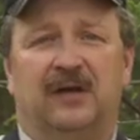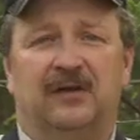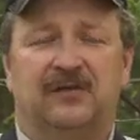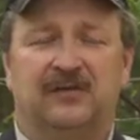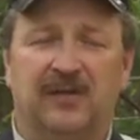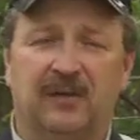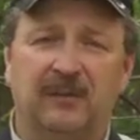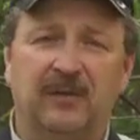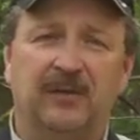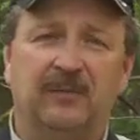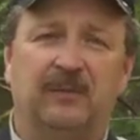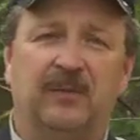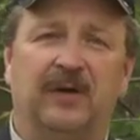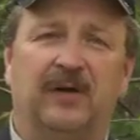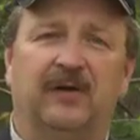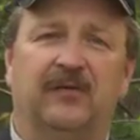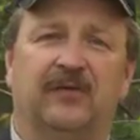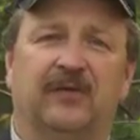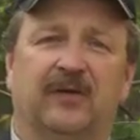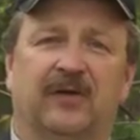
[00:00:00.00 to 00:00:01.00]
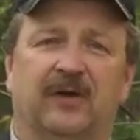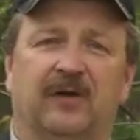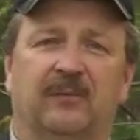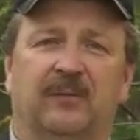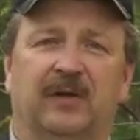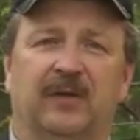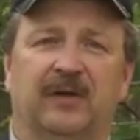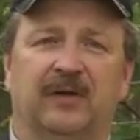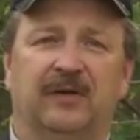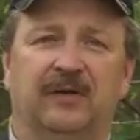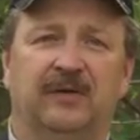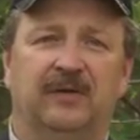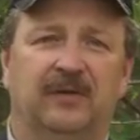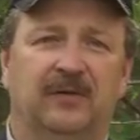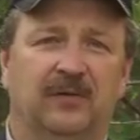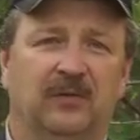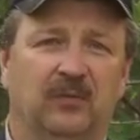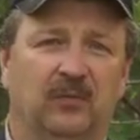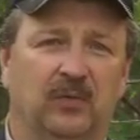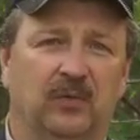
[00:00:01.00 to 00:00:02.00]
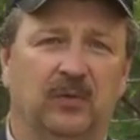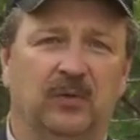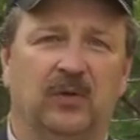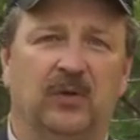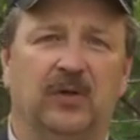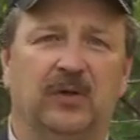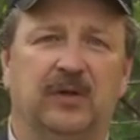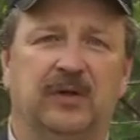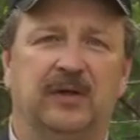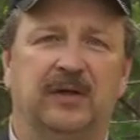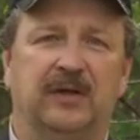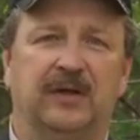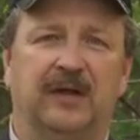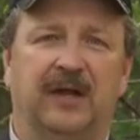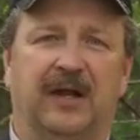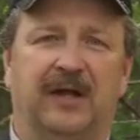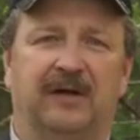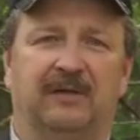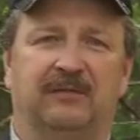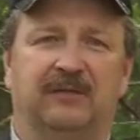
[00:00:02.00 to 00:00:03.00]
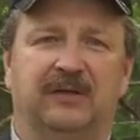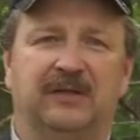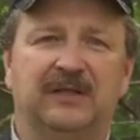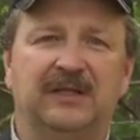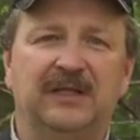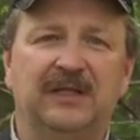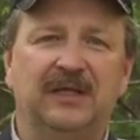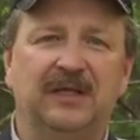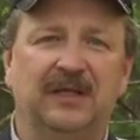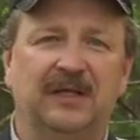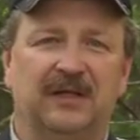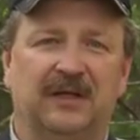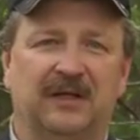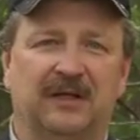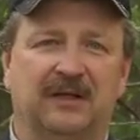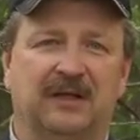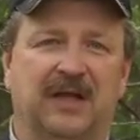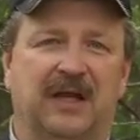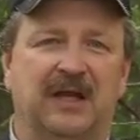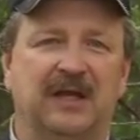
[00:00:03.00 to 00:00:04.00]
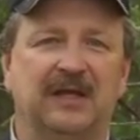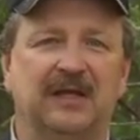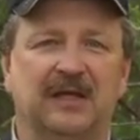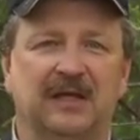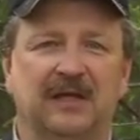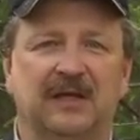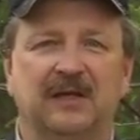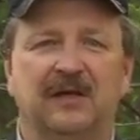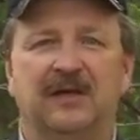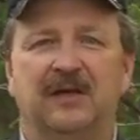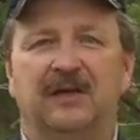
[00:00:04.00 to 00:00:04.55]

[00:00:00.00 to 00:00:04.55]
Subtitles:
Some of the bears that come in will look kind of lean and lanky.